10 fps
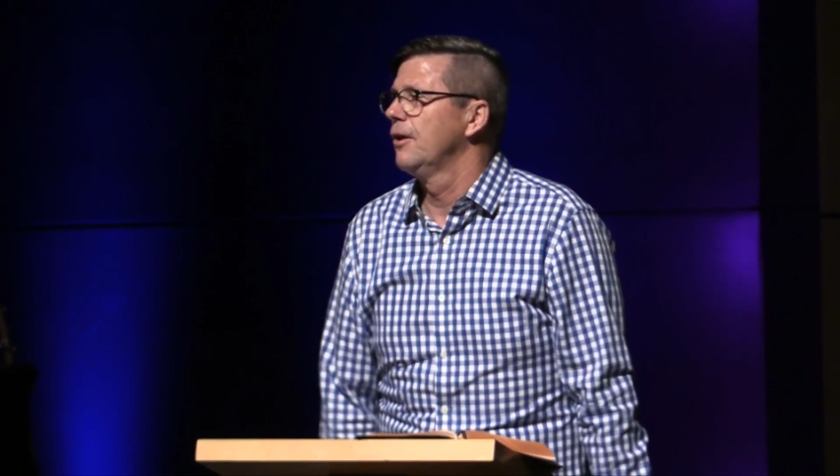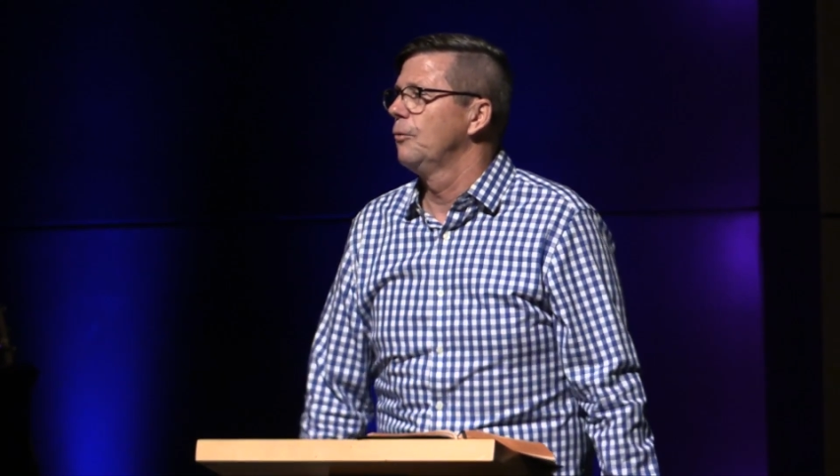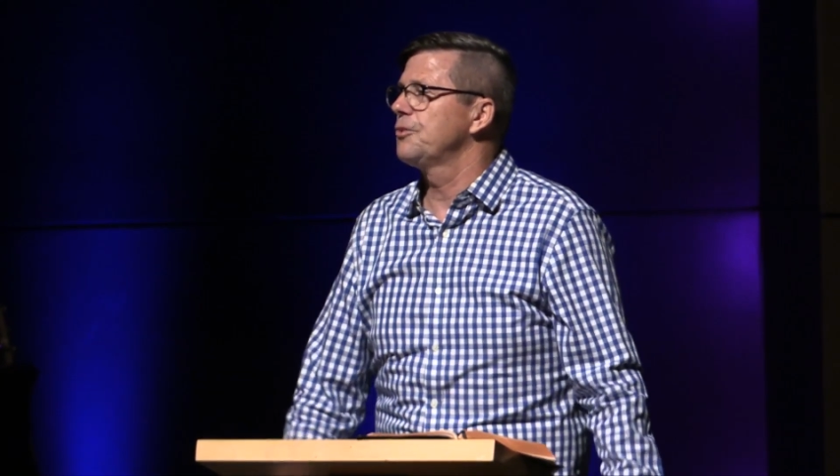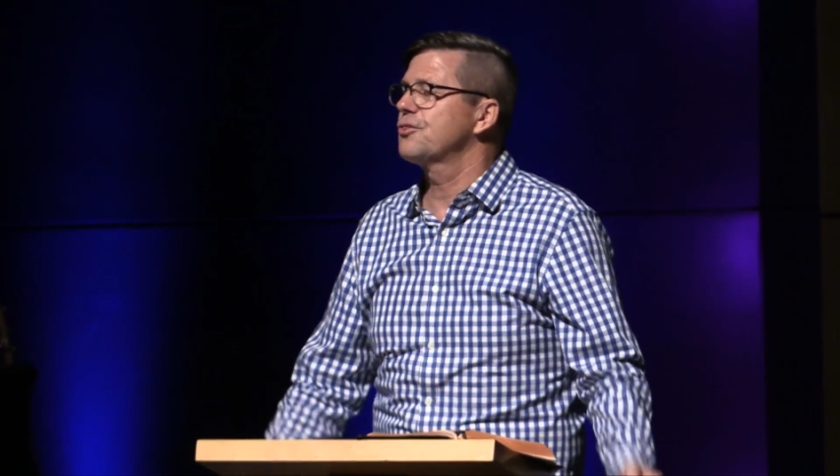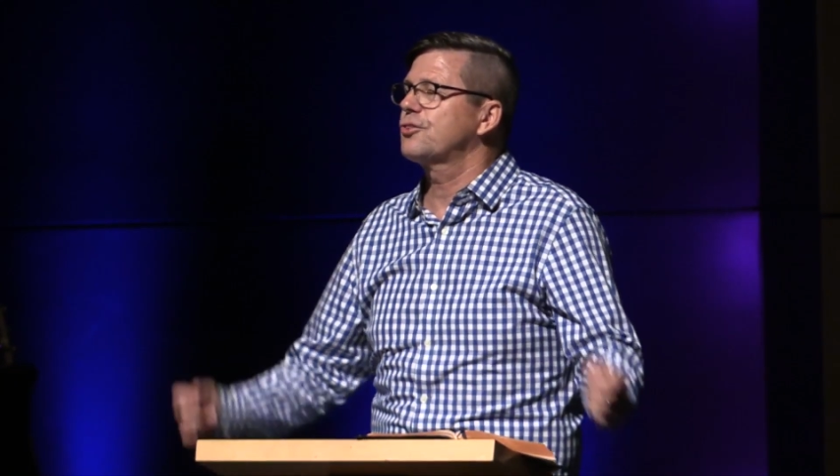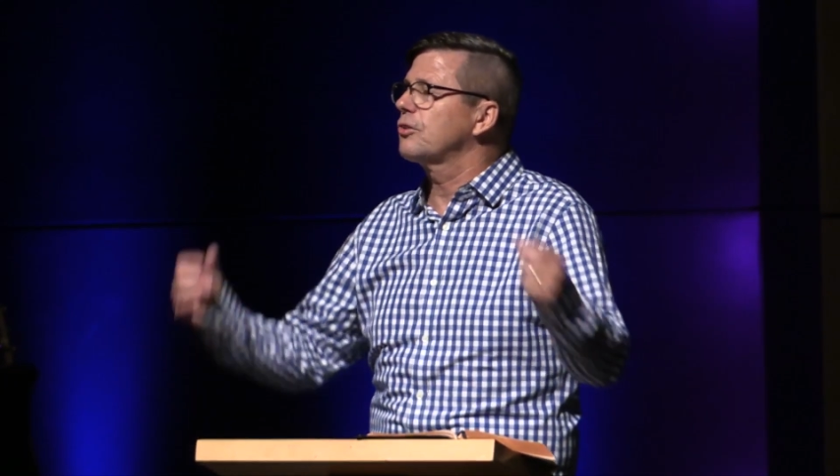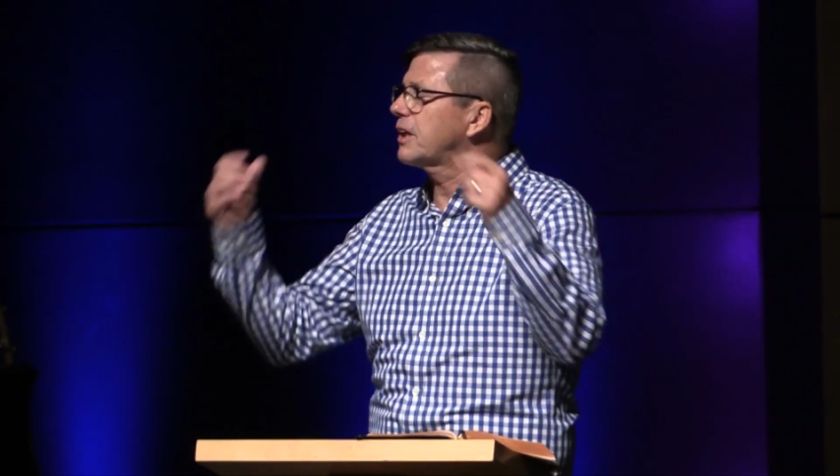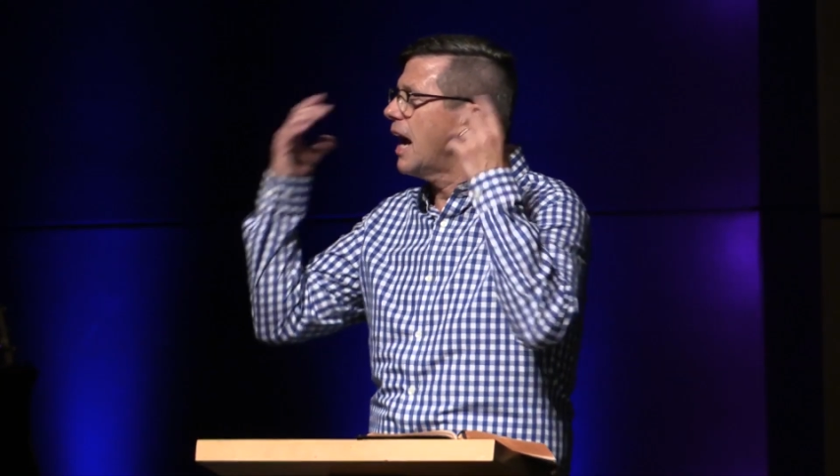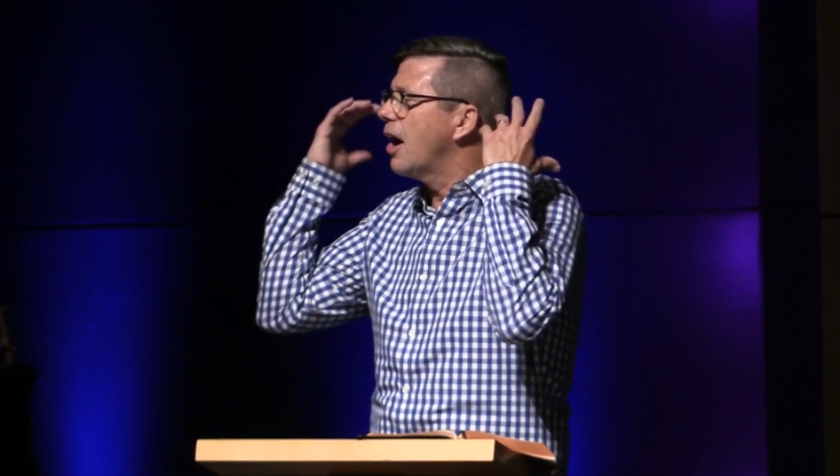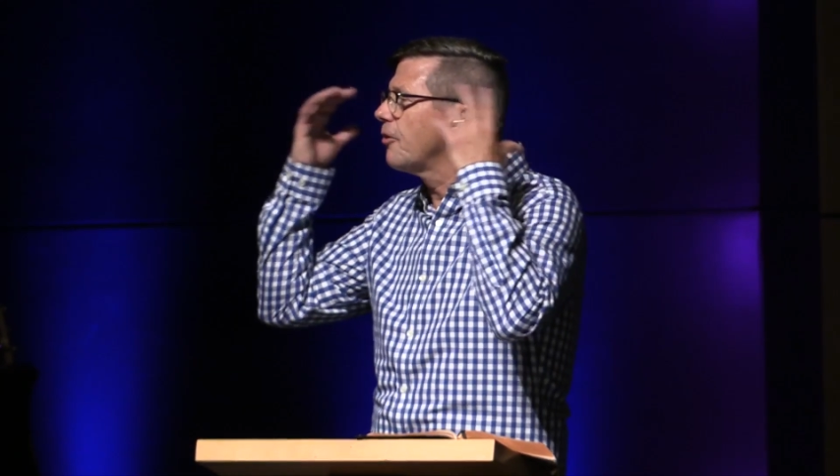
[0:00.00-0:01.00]
which is so
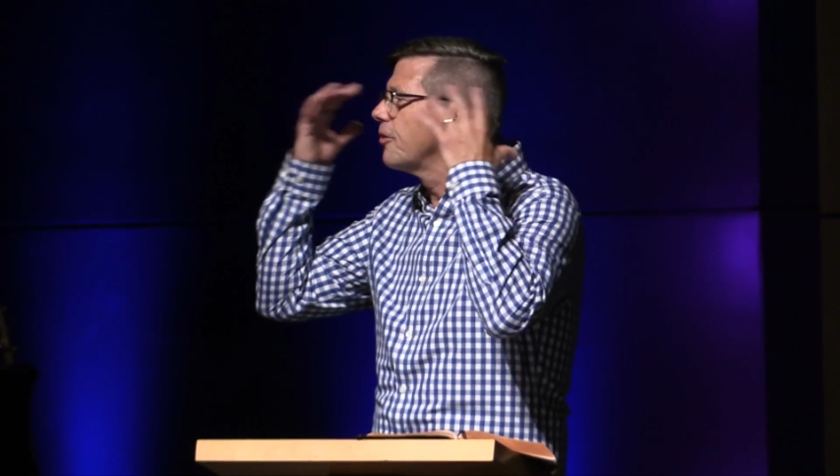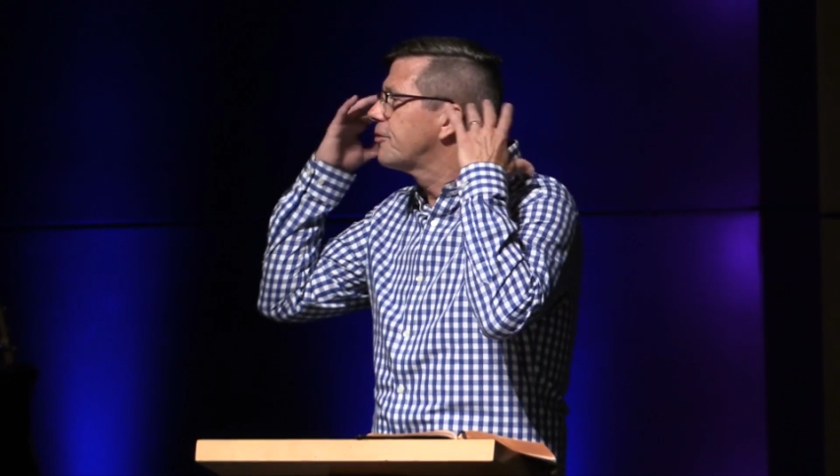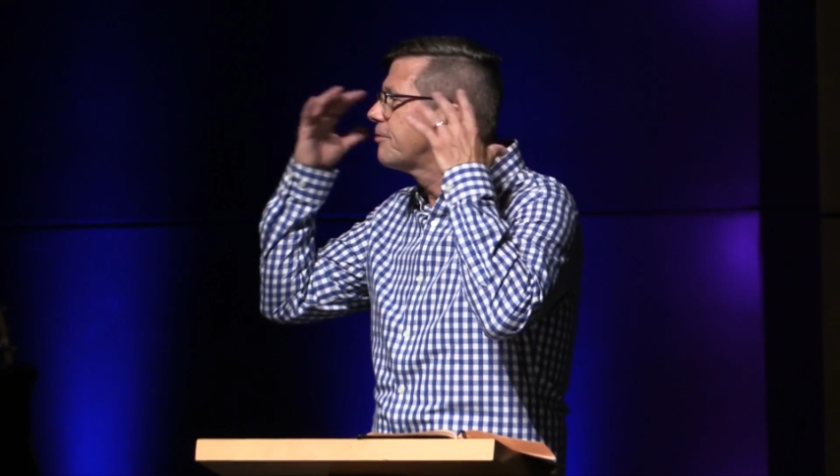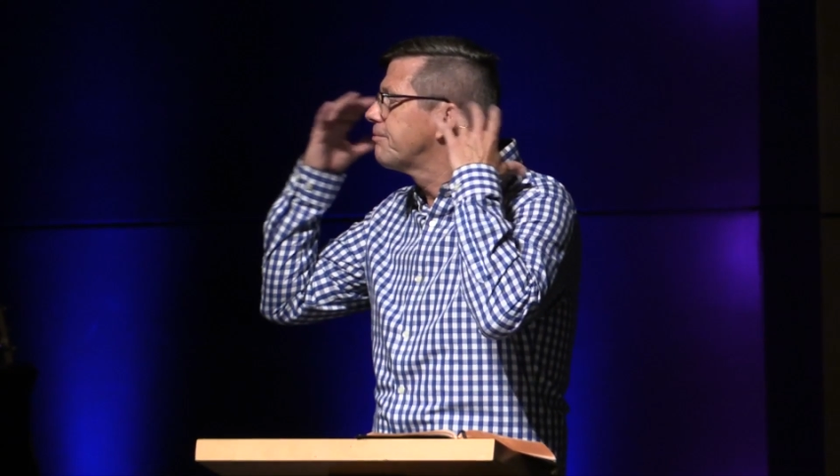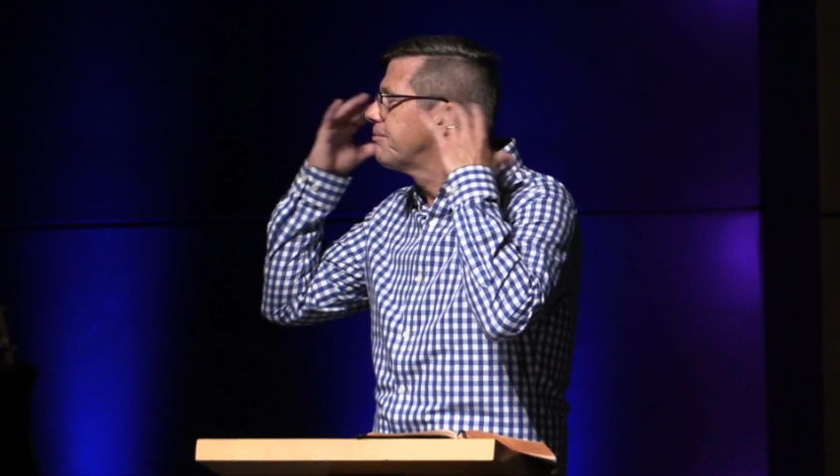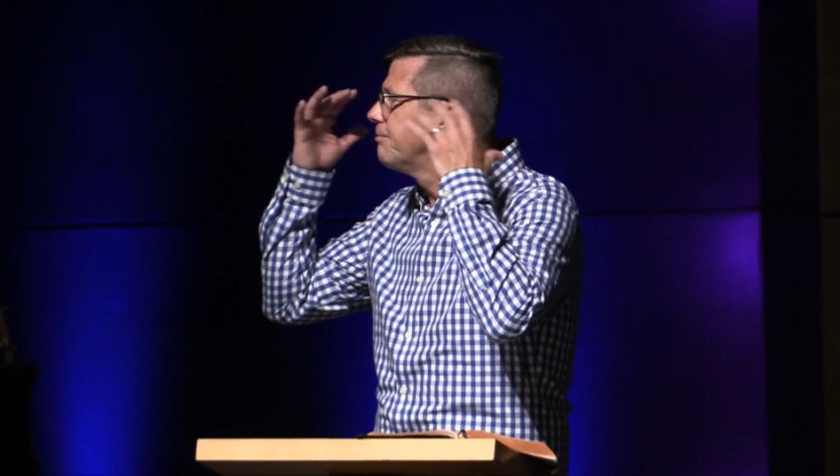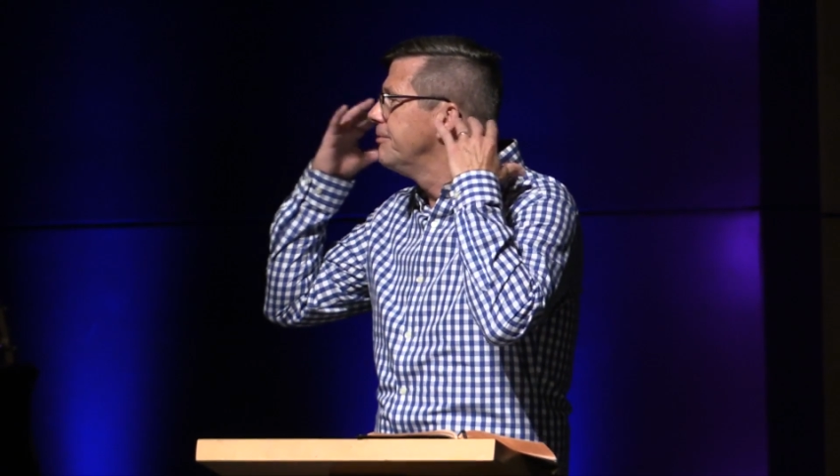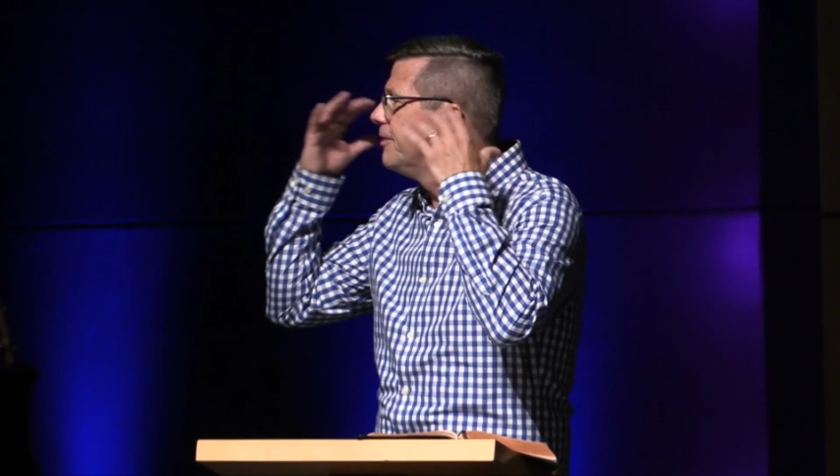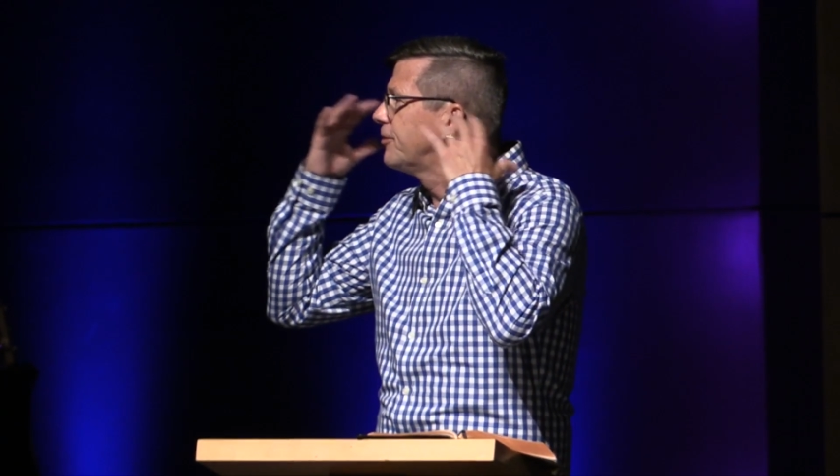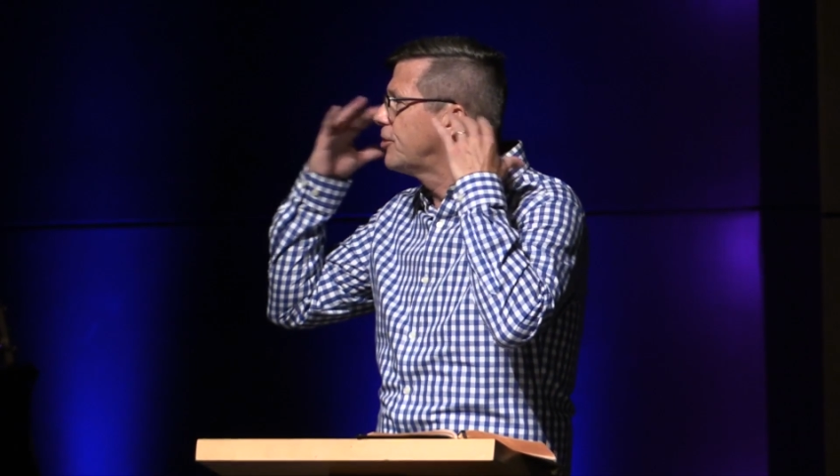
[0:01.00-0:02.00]

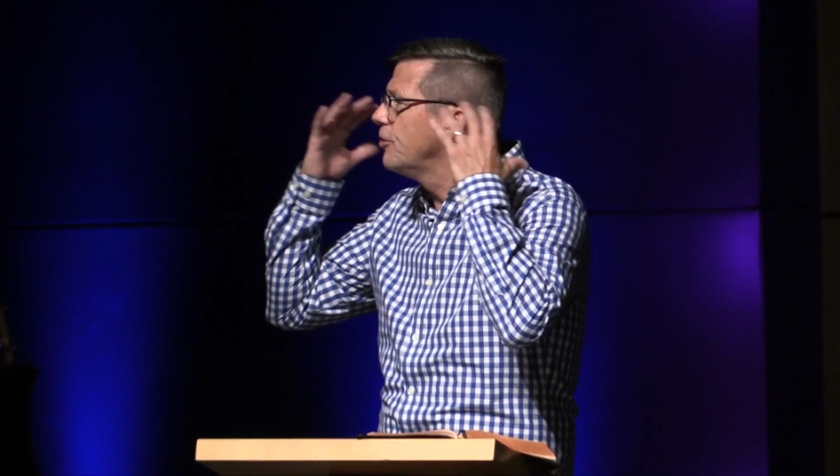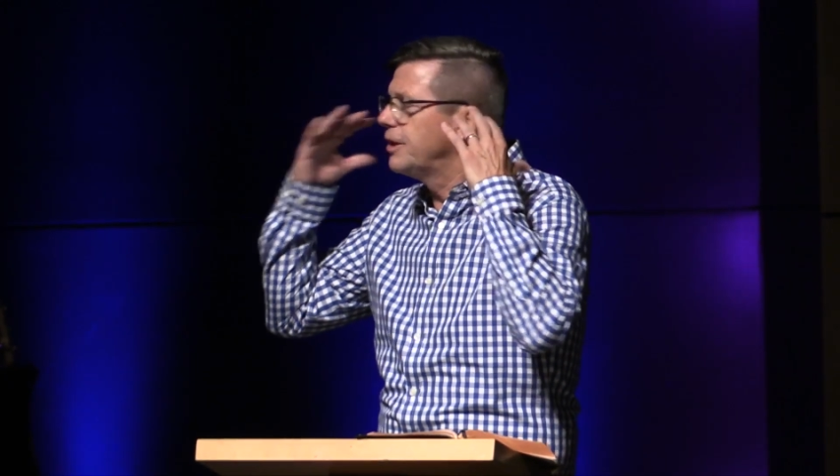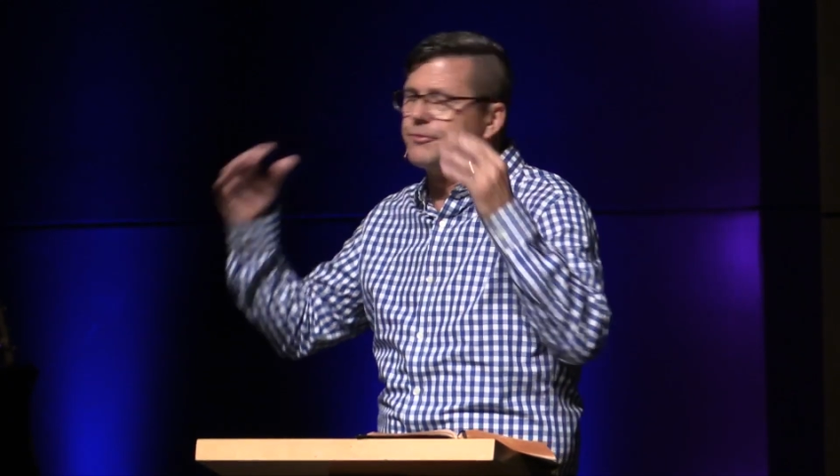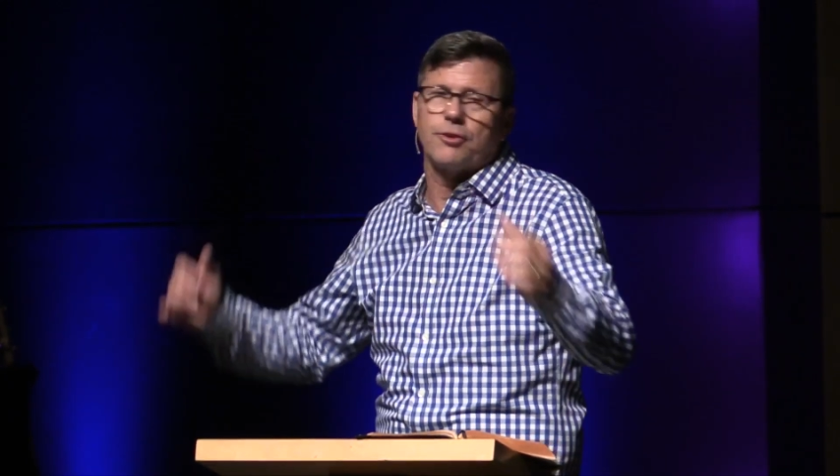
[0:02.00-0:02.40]
counterintuitive